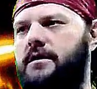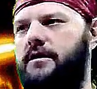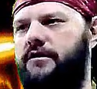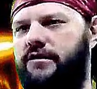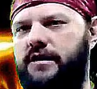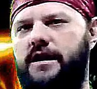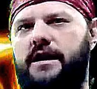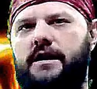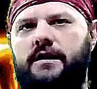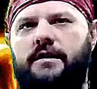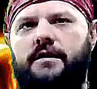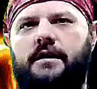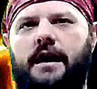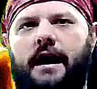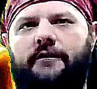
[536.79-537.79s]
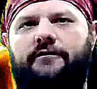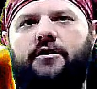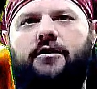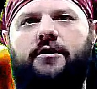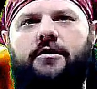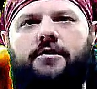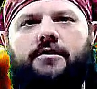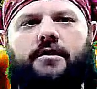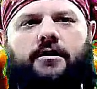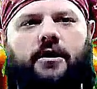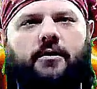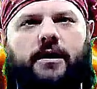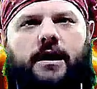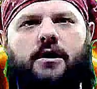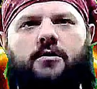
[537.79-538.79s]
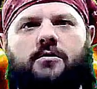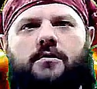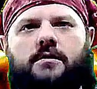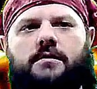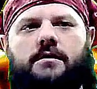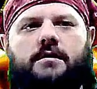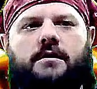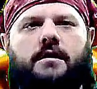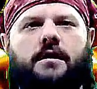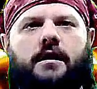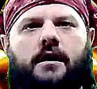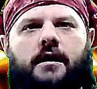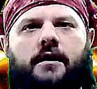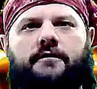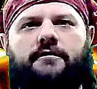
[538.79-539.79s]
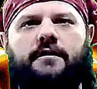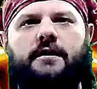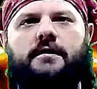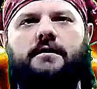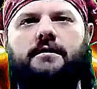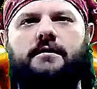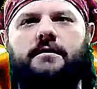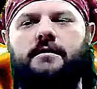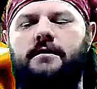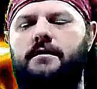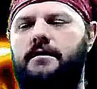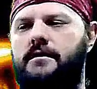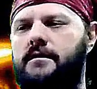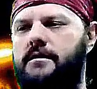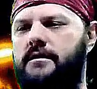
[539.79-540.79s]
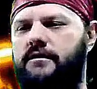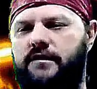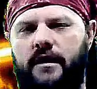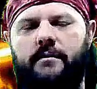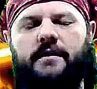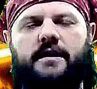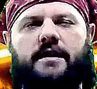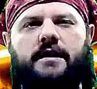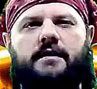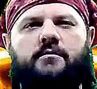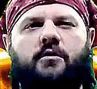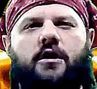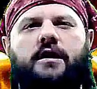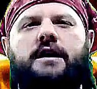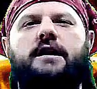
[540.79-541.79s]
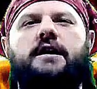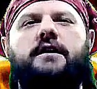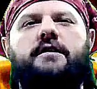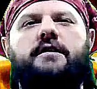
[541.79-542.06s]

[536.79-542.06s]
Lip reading: a scene after the logo of Sam and Dean walking